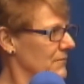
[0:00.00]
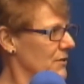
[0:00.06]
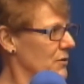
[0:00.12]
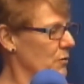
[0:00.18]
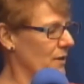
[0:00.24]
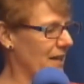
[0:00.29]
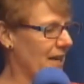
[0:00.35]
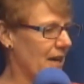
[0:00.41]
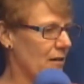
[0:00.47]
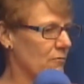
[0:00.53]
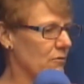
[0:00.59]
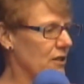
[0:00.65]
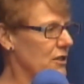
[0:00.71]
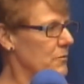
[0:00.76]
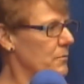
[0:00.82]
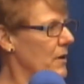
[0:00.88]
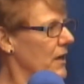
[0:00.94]
so it can't
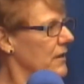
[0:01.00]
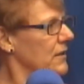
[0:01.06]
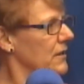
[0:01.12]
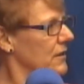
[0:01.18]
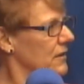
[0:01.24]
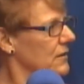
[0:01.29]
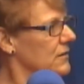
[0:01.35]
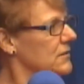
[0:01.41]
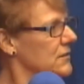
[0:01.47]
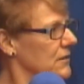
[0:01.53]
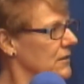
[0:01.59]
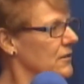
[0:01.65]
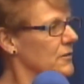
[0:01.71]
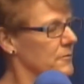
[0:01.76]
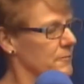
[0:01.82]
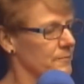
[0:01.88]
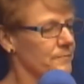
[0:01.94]
reach back there.
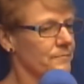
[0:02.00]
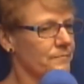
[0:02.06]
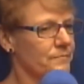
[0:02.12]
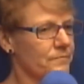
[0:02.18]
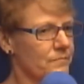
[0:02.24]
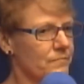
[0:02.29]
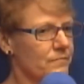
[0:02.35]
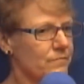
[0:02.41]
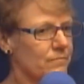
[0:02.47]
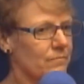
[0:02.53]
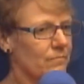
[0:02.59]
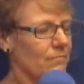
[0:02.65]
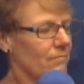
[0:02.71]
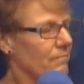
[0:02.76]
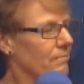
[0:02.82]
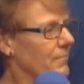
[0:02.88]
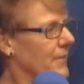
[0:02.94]
So,
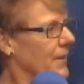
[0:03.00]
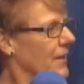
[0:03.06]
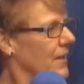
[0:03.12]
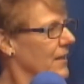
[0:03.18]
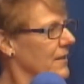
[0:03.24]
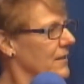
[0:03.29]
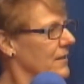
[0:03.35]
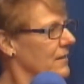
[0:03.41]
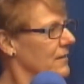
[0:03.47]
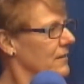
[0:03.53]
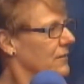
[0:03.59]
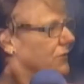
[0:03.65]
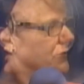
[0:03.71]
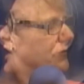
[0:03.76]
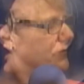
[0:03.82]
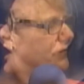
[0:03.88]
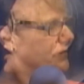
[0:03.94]
yeah. So,
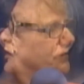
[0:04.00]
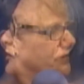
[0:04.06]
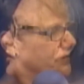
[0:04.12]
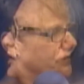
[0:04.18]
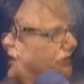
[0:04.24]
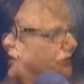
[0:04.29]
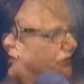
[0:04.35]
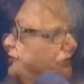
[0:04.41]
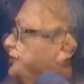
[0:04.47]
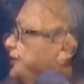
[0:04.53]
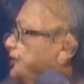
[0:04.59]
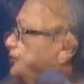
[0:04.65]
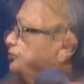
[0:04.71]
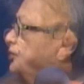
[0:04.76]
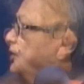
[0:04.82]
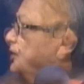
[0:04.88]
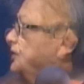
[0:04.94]
along with
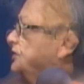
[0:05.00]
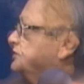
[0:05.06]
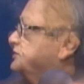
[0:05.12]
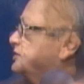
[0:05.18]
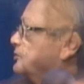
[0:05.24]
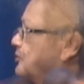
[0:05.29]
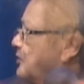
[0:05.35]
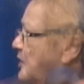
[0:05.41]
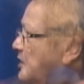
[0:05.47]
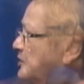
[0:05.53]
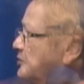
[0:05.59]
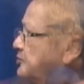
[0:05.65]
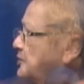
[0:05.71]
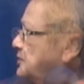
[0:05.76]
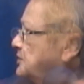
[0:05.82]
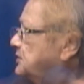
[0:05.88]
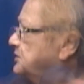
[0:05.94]
food bowls and water
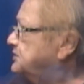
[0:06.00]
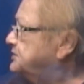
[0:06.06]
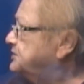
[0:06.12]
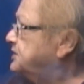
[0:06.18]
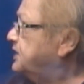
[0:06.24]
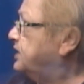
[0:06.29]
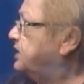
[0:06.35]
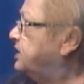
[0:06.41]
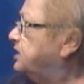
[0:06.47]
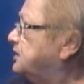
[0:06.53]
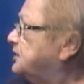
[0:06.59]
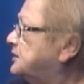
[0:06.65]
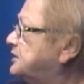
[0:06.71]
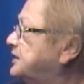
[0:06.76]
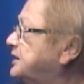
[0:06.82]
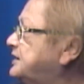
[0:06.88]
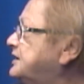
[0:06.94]
bowls, you
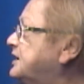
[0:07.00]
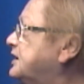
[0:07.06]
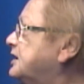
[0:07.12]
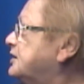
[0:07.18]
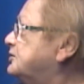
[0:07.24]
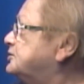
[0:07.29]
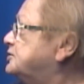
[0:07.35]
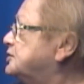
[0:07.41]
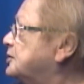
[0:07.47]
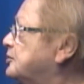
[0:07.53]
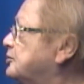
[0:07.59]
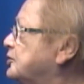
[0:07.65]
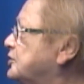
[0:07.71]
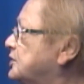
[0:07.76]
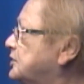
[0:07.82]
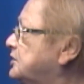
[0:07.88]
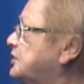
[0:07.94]
need to have some
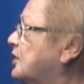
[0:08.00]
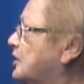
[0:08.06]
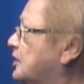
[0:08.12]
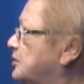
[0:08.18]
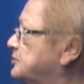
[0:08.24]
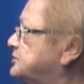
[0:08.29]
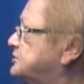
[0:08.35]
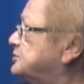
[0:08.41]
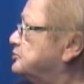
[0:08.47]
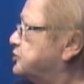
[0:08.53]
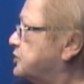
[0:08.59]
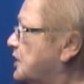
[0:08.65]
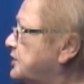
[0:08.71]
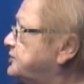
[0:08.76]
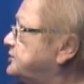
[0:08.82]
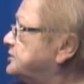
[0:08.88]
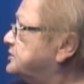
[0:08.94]
good combs and
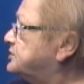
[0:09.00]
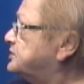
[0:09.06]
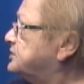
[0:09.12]
brushes,